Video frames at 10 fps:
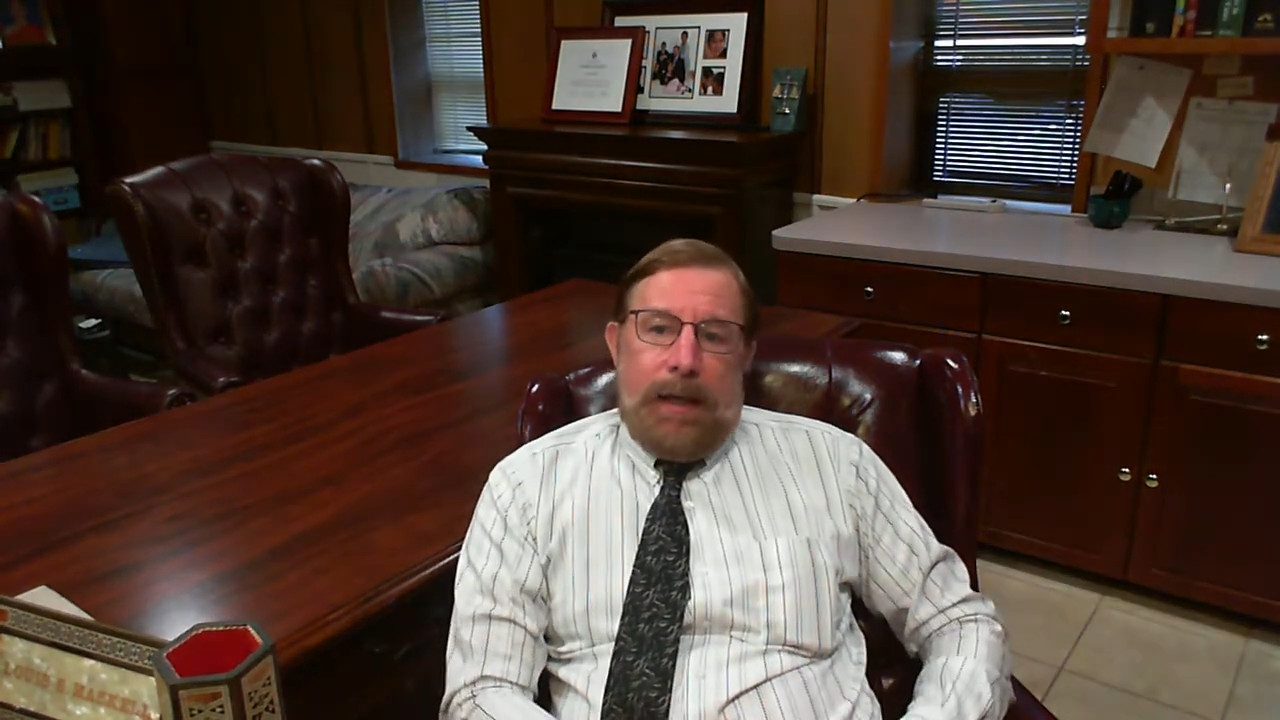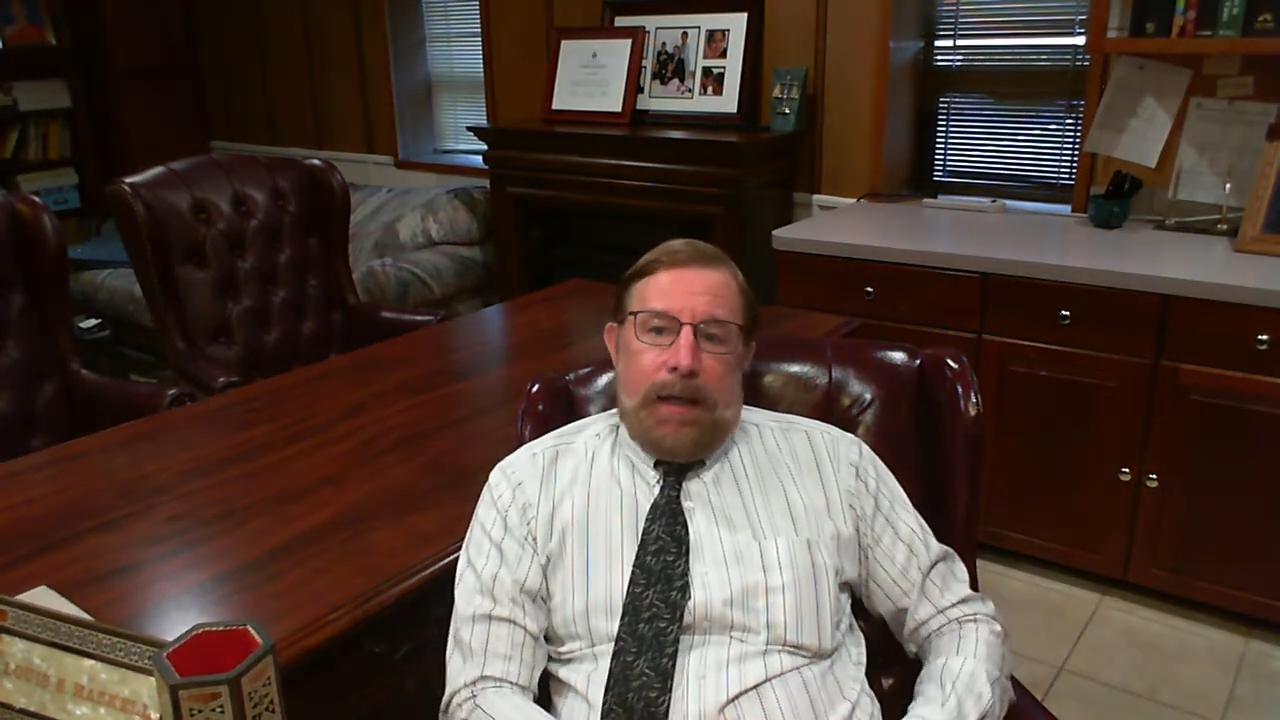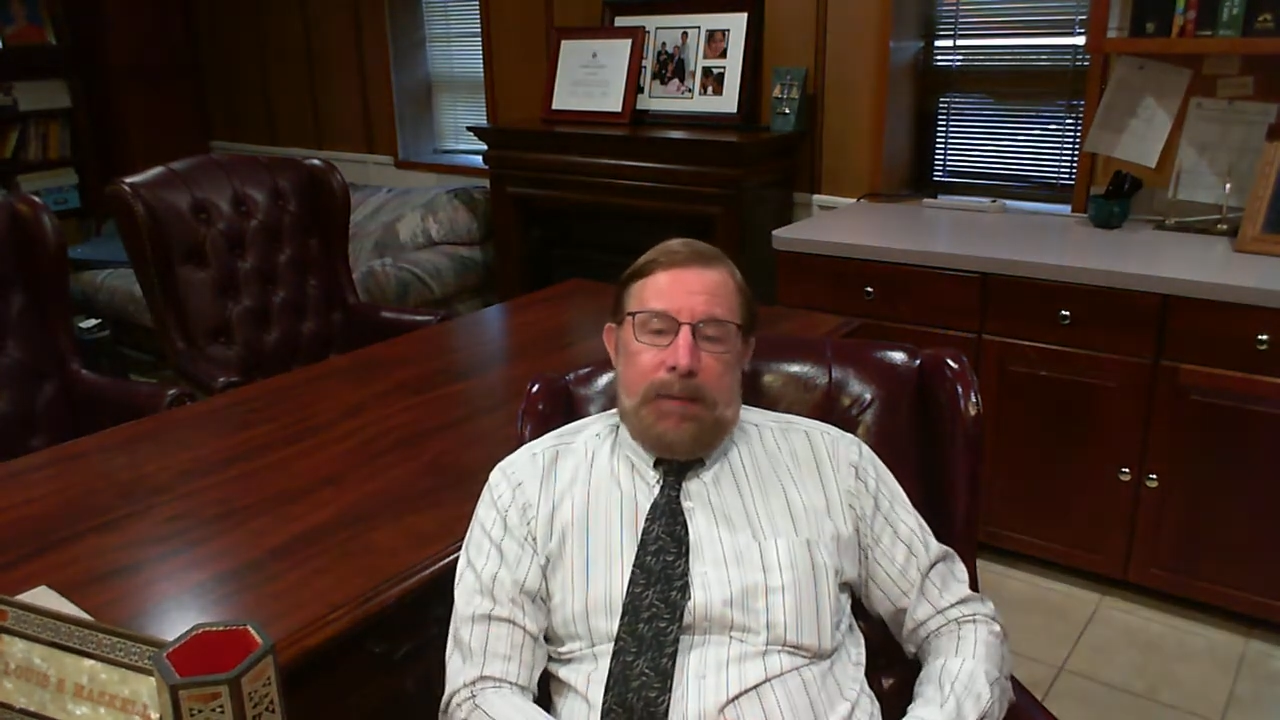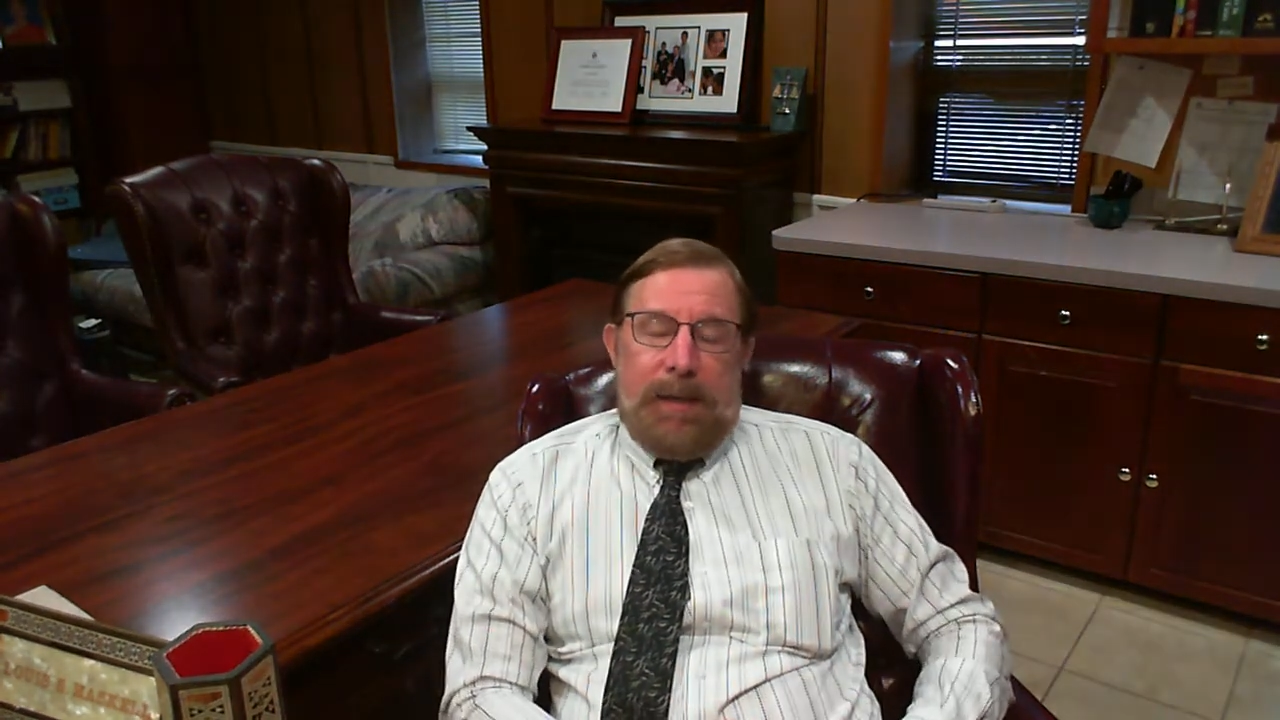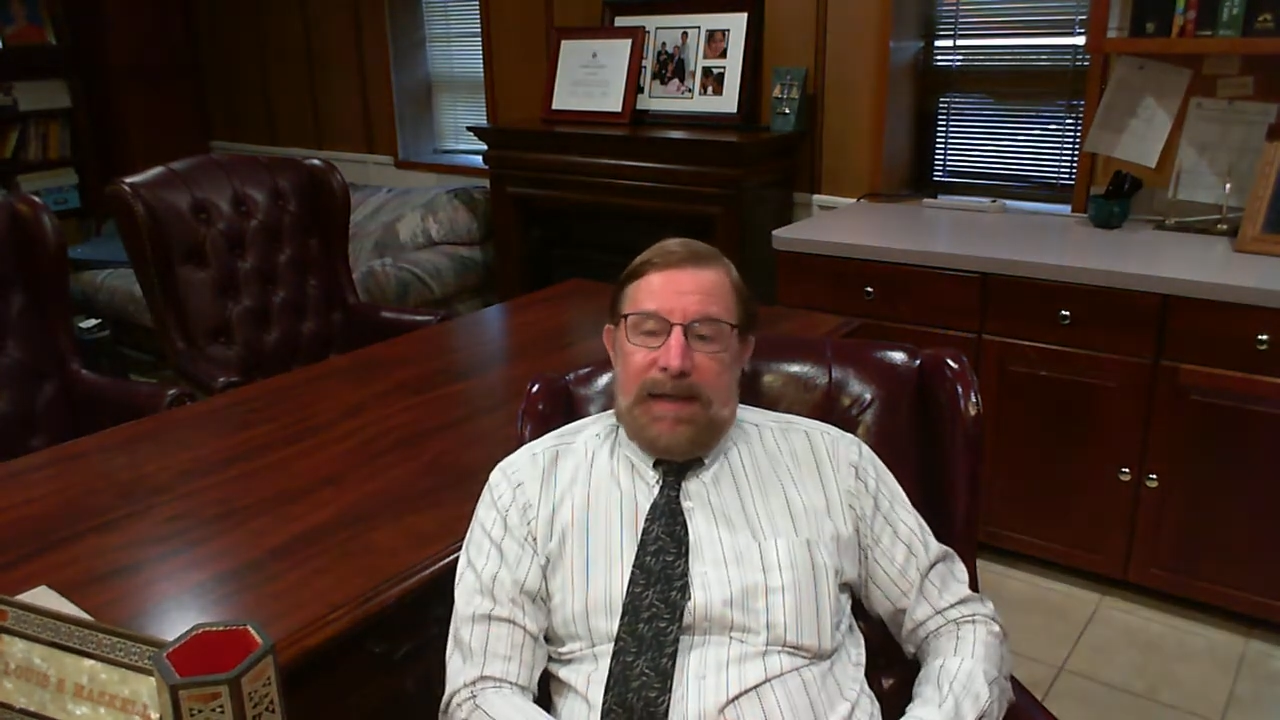
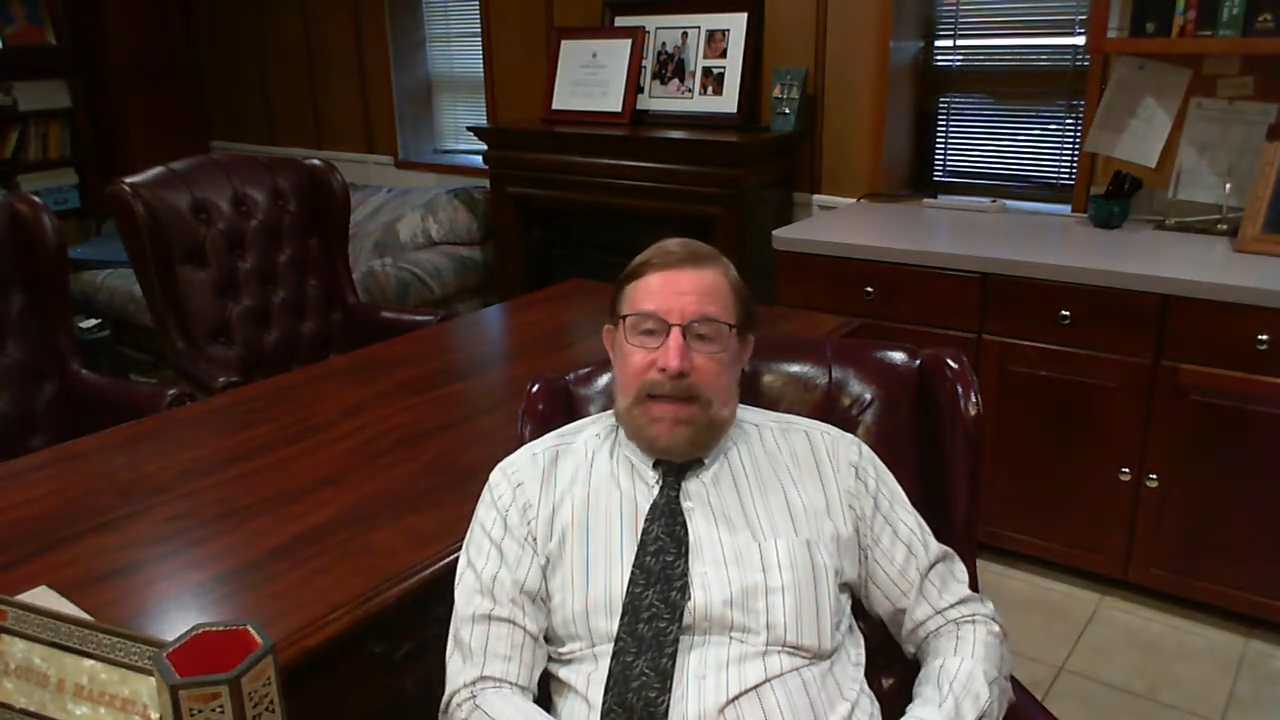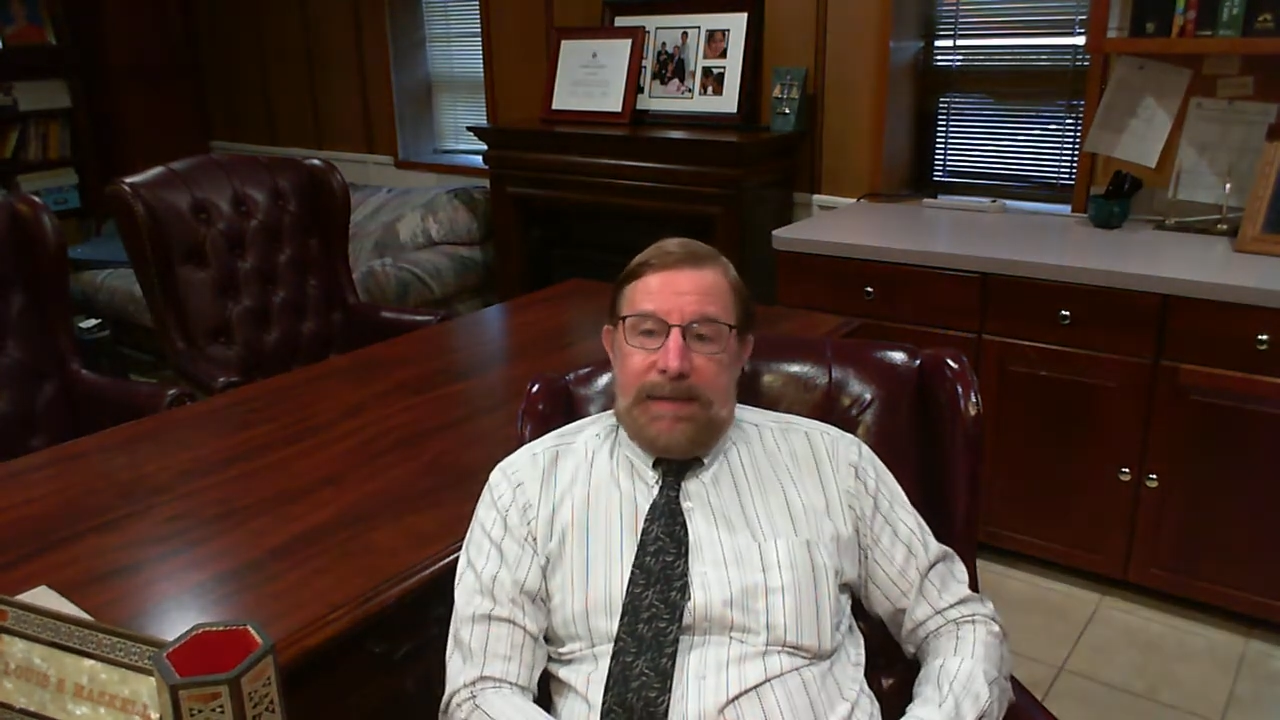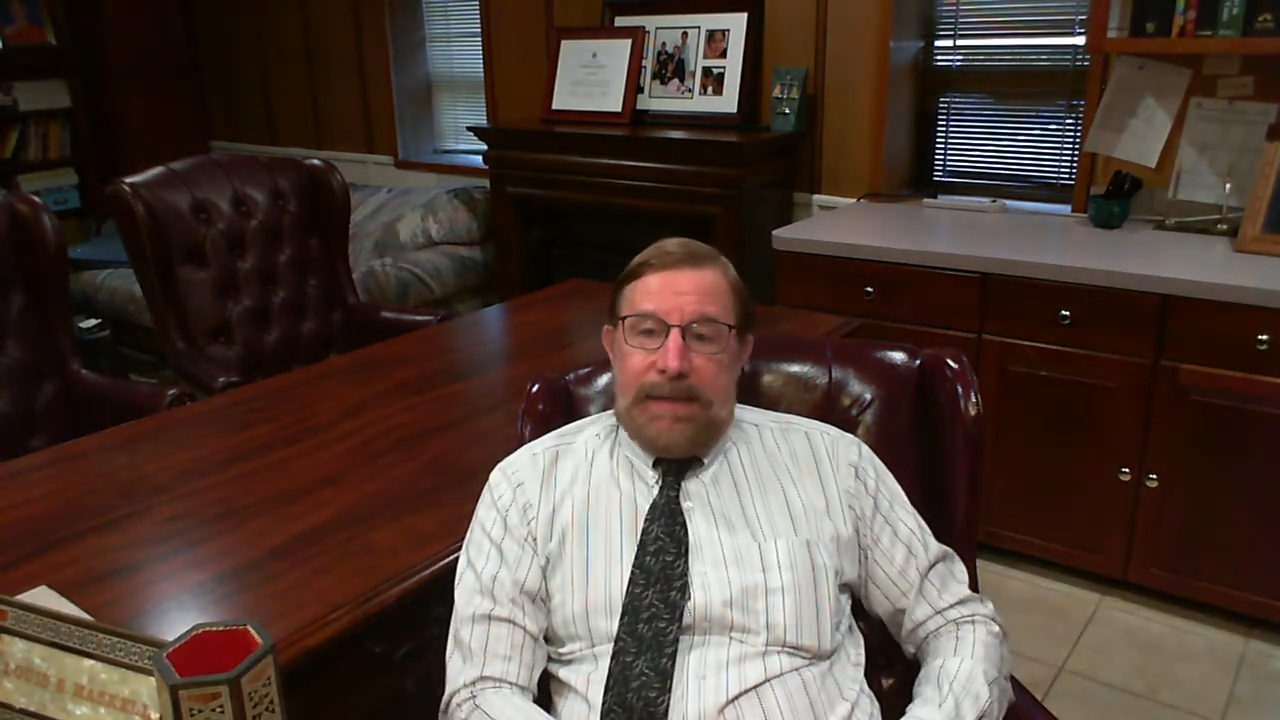but it begins